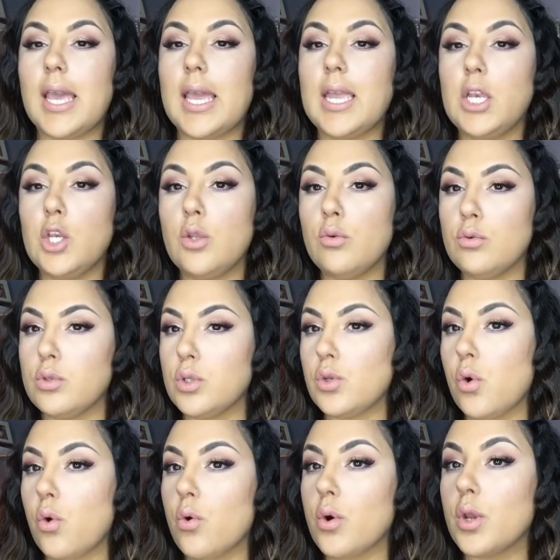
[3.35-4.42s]
a new
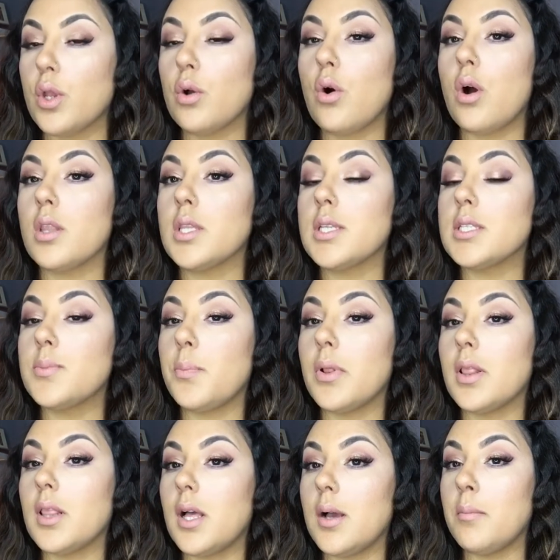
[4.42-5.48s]
tutorial on this
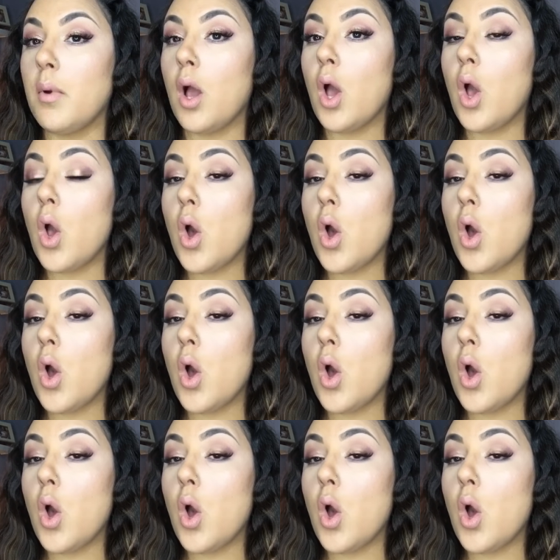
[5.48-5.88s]
Plum